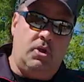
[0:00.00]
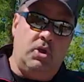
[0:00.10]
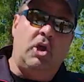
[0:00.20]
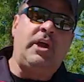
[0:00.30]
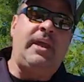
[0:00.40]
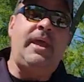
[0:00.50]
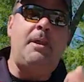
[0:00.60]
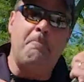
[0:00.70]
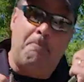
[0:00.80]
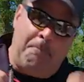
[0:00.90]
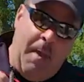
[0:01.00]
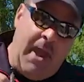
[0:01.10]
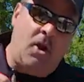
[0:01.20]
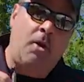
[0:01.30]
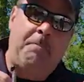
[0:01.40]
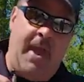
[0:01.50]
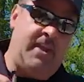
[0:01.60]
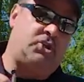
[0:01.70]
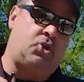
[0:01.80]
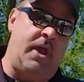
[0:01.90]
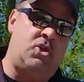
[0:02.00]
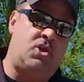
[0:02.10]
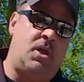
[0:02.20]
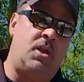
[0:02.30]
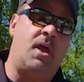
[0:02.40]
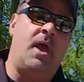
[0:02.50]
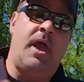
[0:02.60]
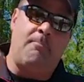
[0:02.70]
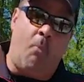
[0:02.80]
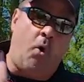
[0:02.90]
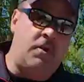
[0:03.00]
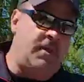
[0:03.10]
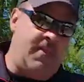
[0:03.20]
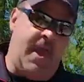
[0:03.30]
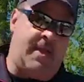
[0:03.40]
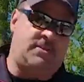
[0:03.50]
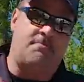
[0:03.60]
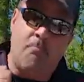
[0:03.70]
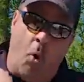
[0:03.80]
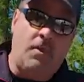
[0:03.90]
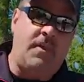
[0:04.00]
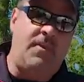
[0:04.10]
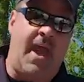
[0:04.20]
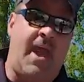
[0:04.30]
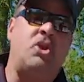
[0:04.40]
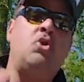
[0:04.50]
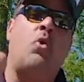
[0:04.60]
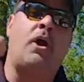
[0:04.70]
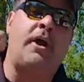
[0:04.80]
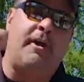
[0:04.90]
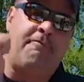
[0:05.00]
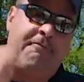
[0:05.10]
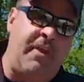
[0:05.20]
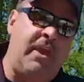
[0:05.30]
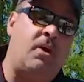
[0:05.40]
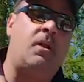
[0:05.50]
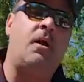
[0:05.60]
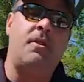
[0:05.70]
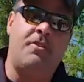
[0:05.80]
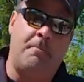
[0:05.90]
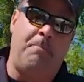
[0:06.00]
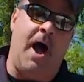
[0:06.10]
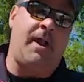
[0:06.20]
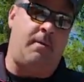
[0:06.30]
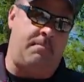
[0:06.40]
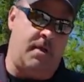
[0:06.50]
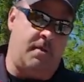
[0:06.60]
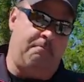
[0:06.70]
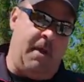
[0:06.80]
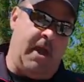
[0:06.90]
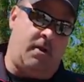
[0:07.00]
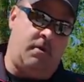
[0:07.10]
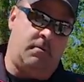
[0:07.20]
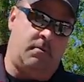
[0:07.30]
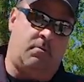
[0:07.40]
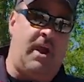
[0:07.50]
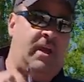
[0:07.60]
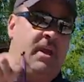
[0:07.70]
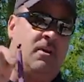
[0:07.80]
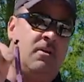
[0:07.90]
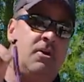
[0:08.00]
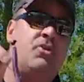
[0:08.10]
you're gonna get better penetration, and more than that, you are gonna feel the bottom better right here,